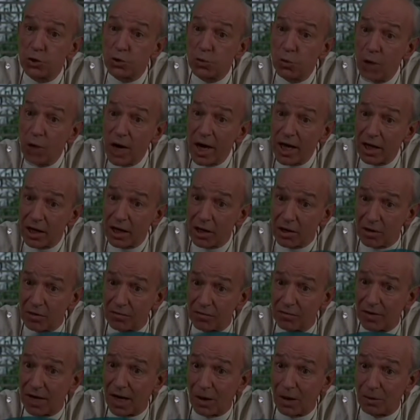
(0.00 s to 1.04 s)
12
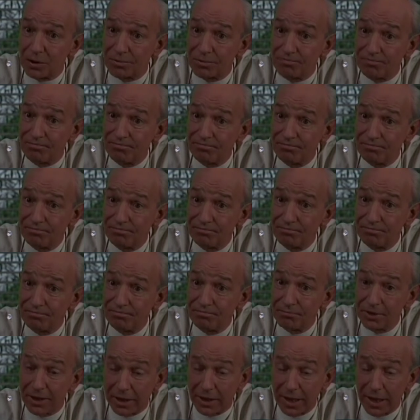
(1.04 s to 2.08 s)
hours.
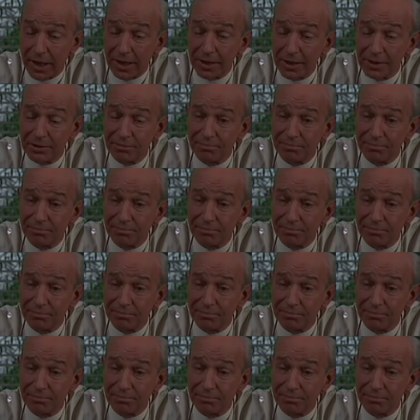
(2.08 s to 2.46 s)
You got it?